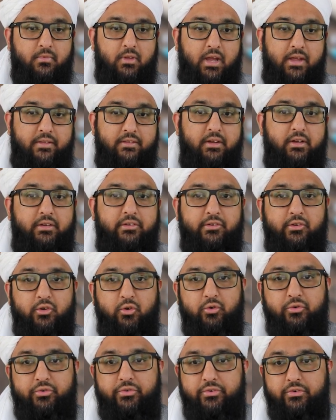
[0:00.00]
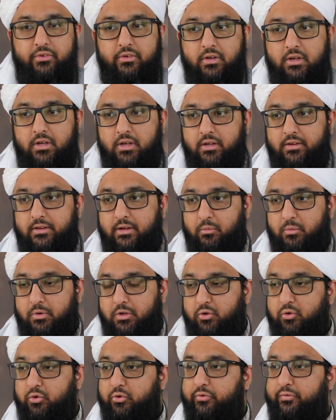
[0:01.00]
And the excuse that we
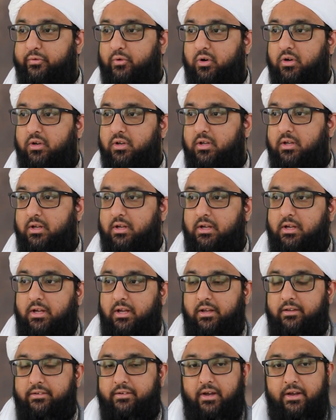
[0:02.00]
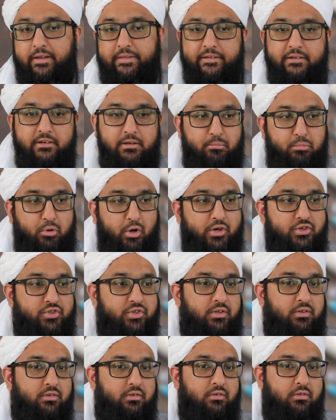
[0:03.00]
use for it is either
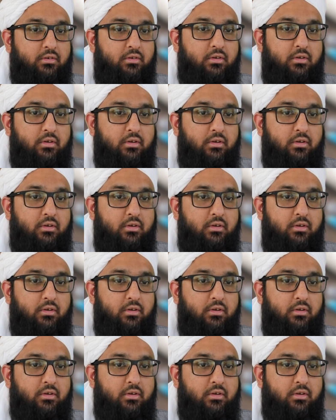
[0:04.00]
depression,